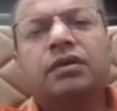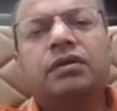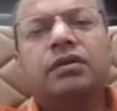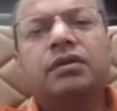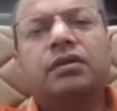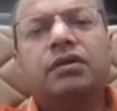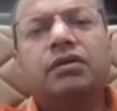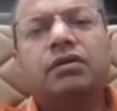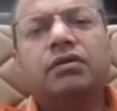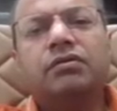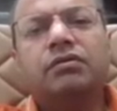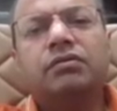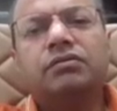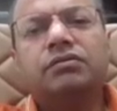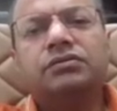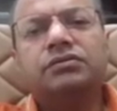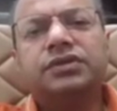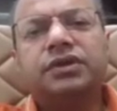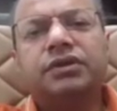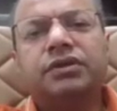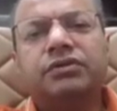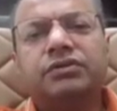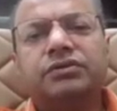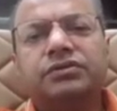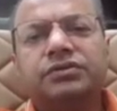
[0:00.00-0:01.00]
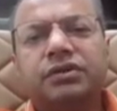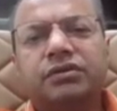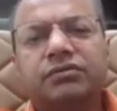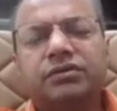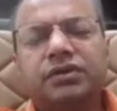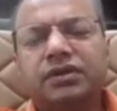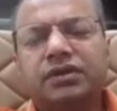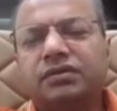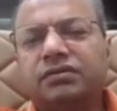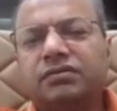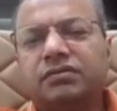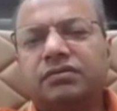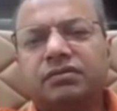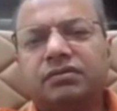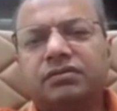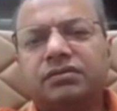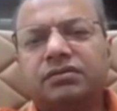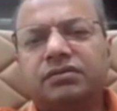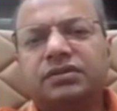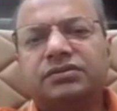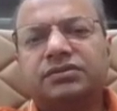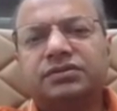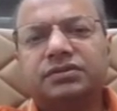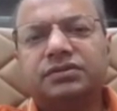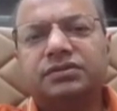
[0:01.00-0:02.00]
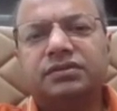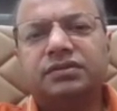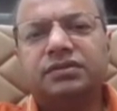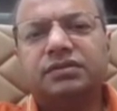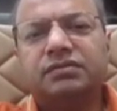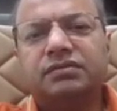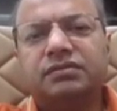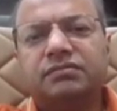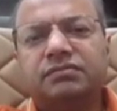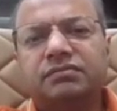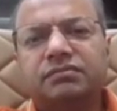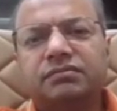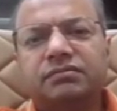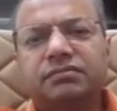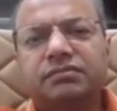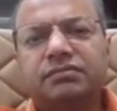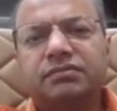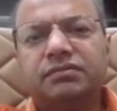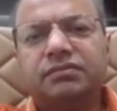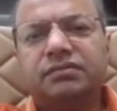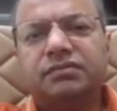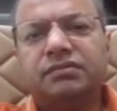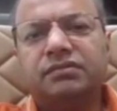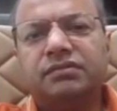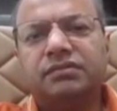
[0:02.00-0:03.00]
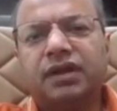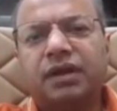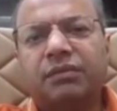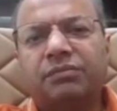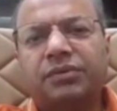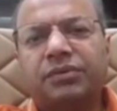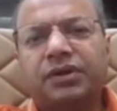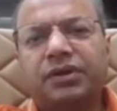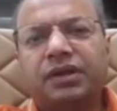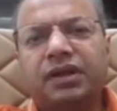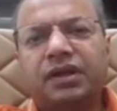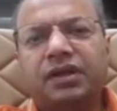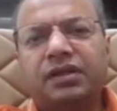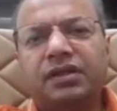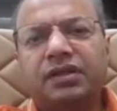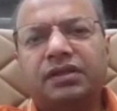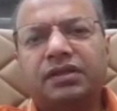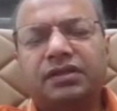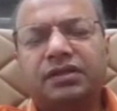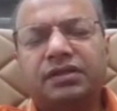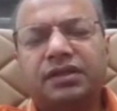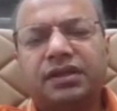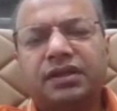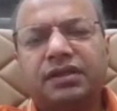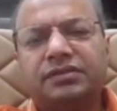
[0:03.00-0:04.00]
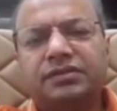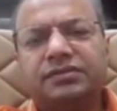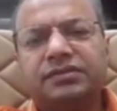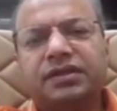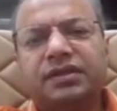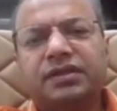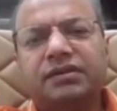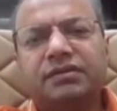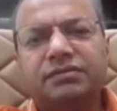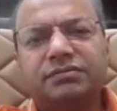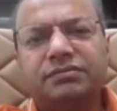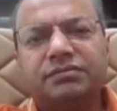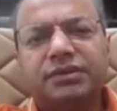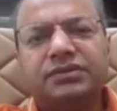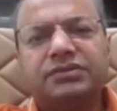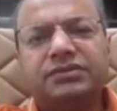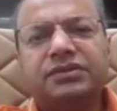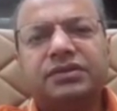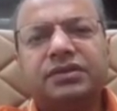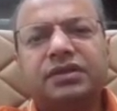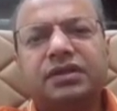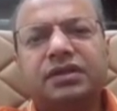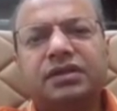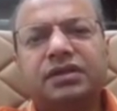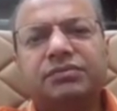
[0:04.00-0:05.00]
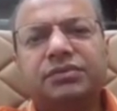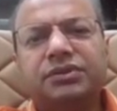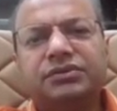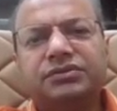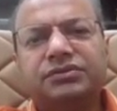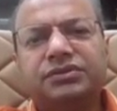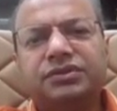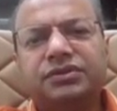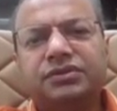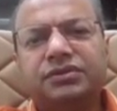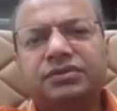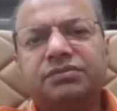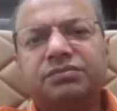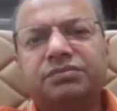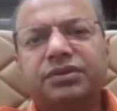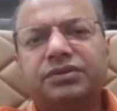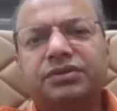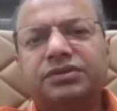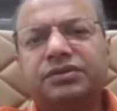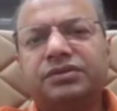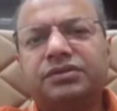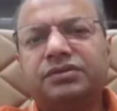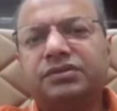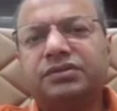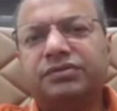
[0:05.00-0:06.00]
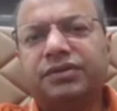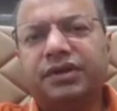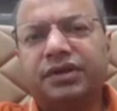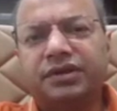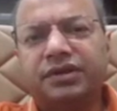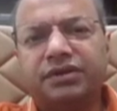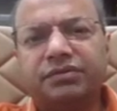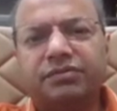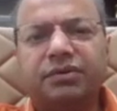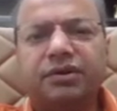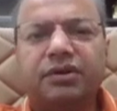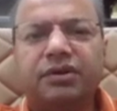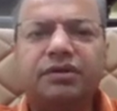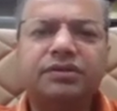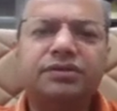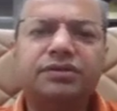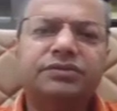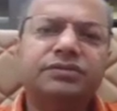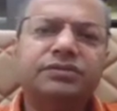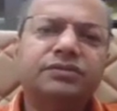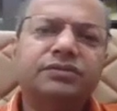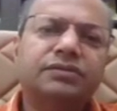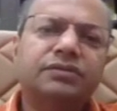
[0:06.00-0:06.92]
Now, serosurveys or this rapid antigen test, they basically measure the presence of antibodies.